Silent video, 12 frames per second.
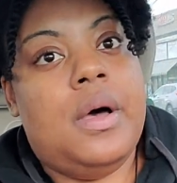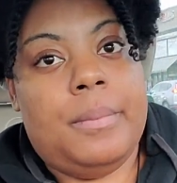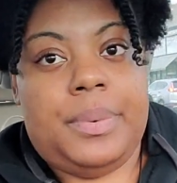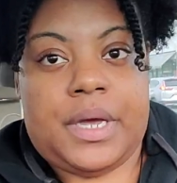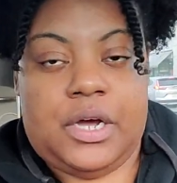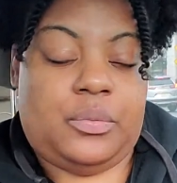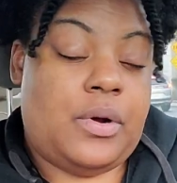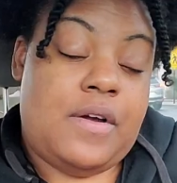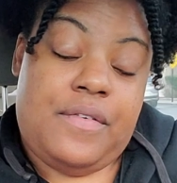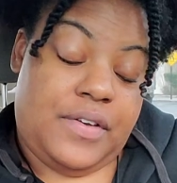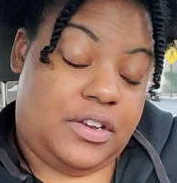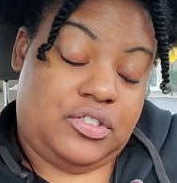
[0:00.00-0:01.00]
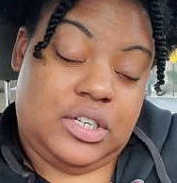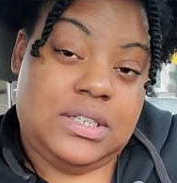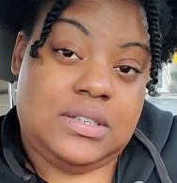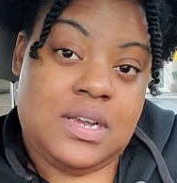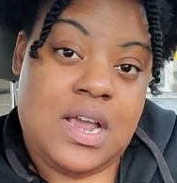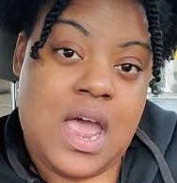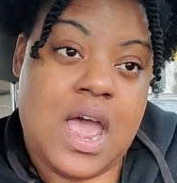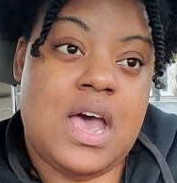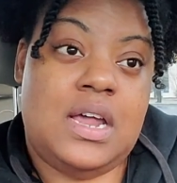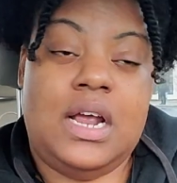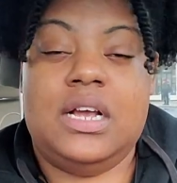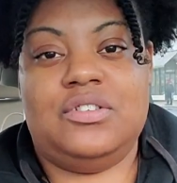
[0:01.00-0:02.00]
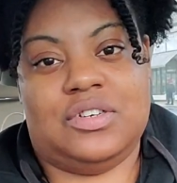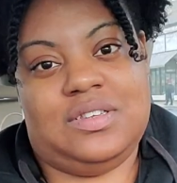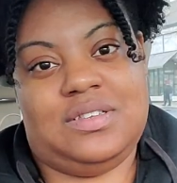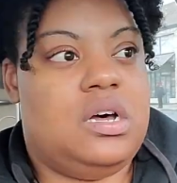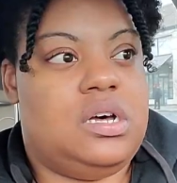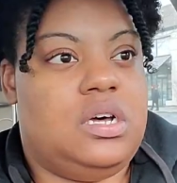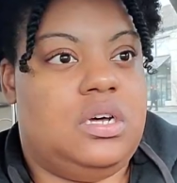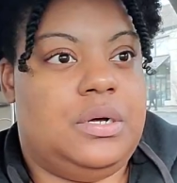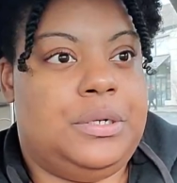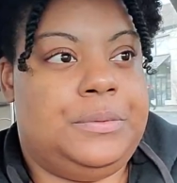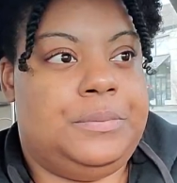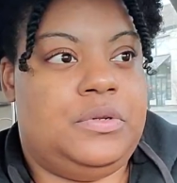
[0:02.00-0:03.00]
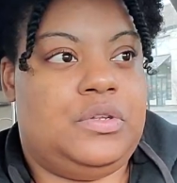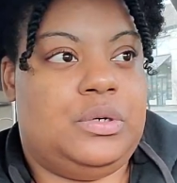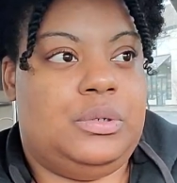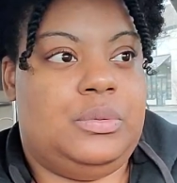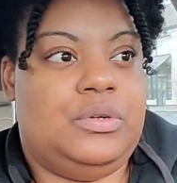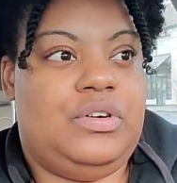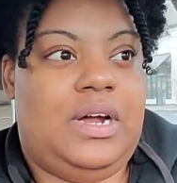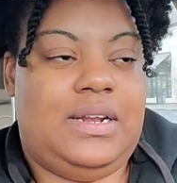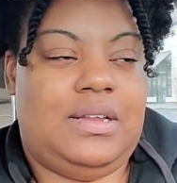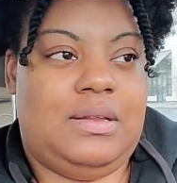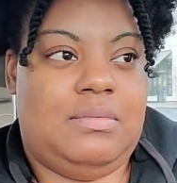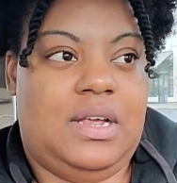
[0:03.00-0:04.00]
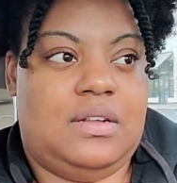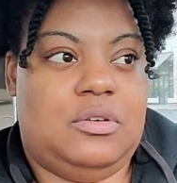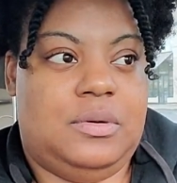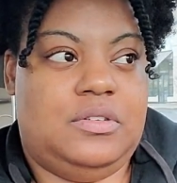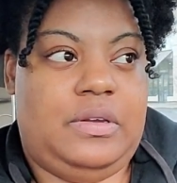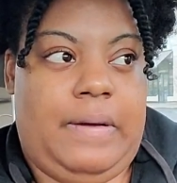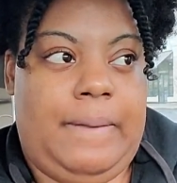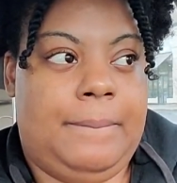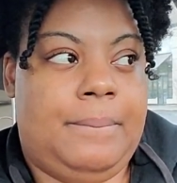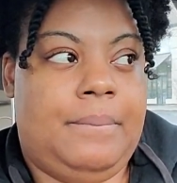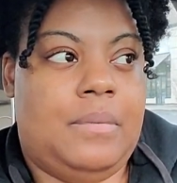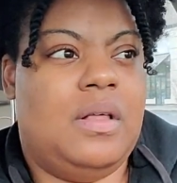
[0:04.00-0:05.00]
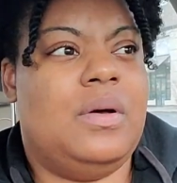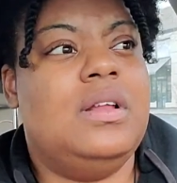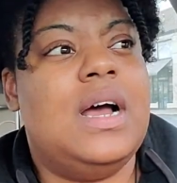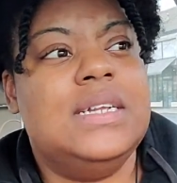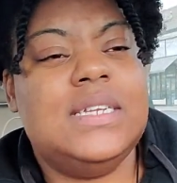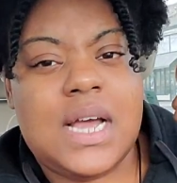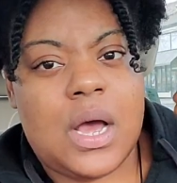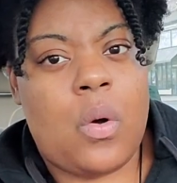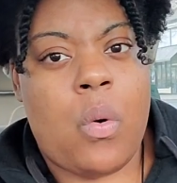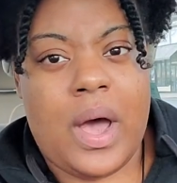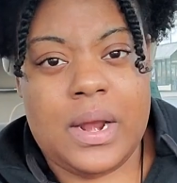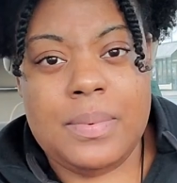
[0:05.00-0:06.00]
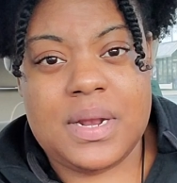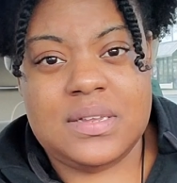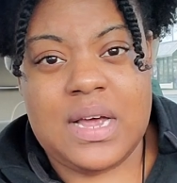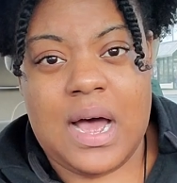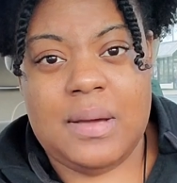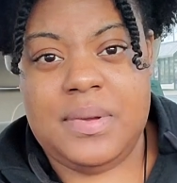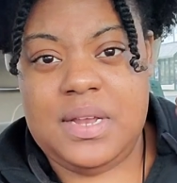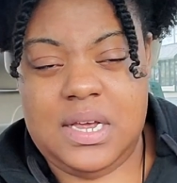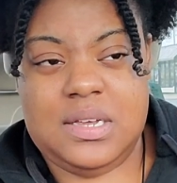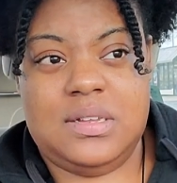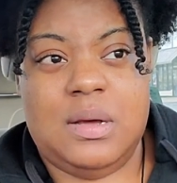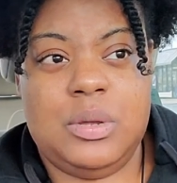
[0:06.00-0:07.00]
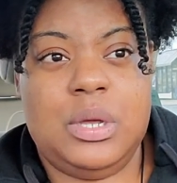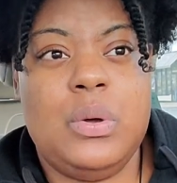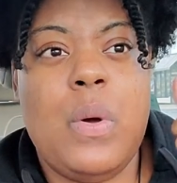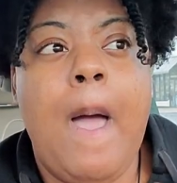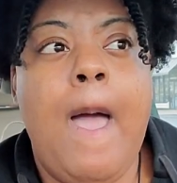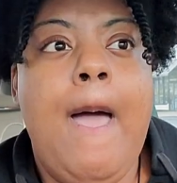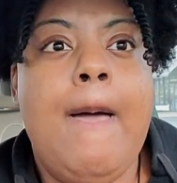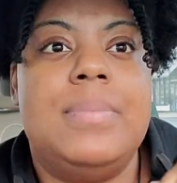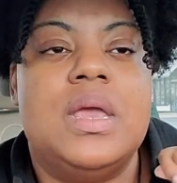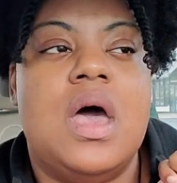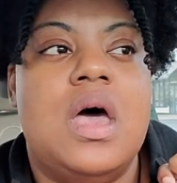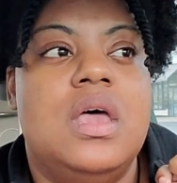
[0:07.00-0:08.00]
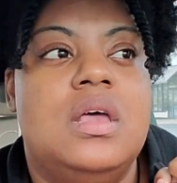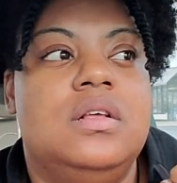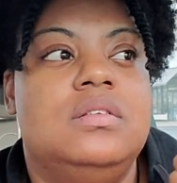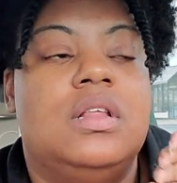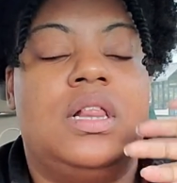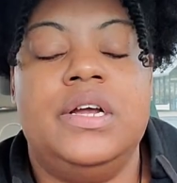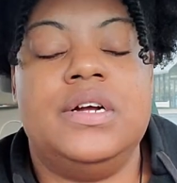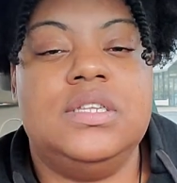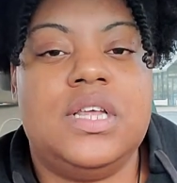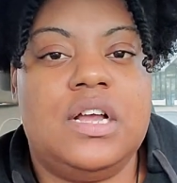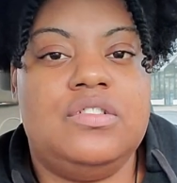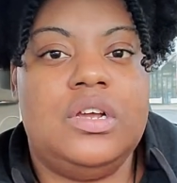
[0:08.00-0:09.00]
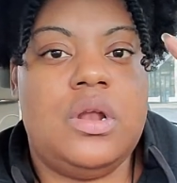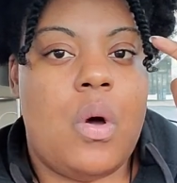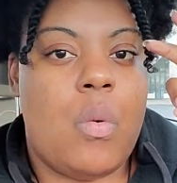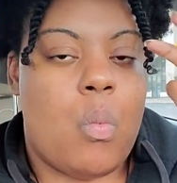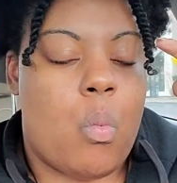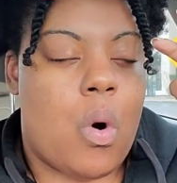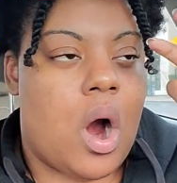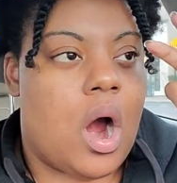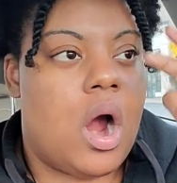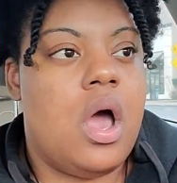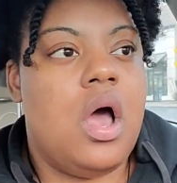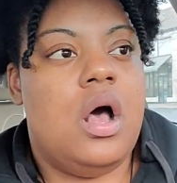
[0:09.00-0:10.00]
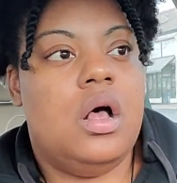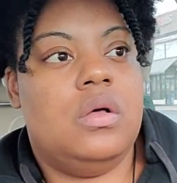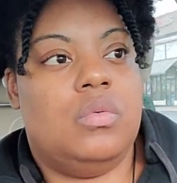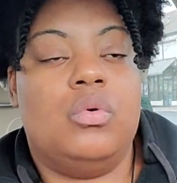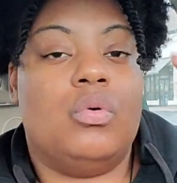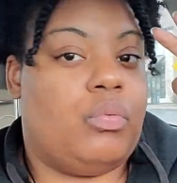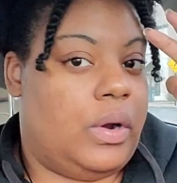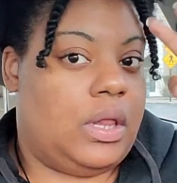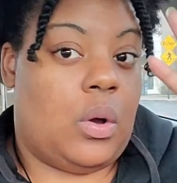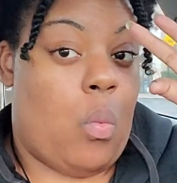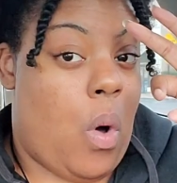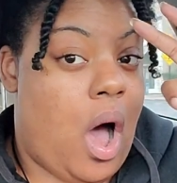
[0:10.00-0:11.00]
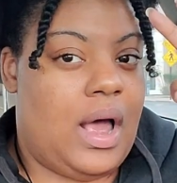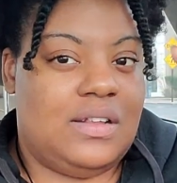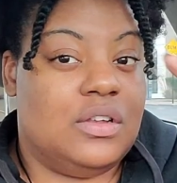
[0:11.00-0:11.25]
because we're efficient and anxious. So we try not to take so much time. Although I did take quite a bit of time in DSW because the clearing section, great. And